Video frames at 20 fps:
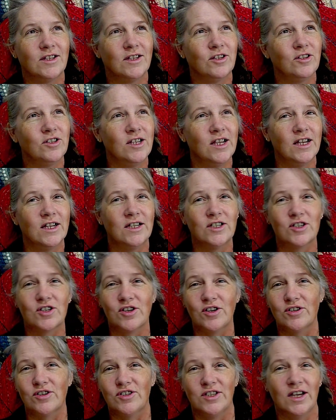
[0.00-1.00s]
knit,
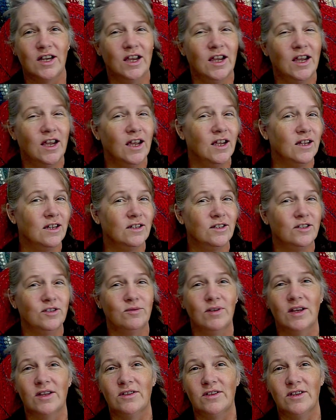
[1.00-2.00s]
crochet, do
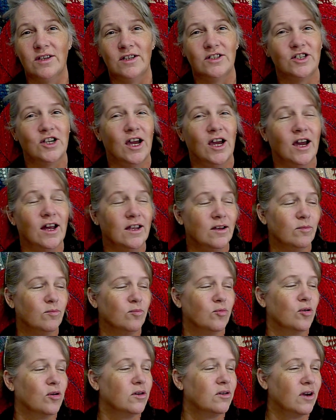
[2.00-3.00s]
nothing, chat,
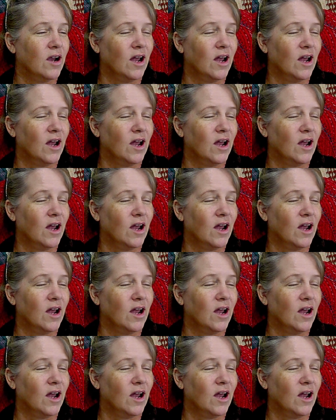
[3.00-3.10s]
embroider.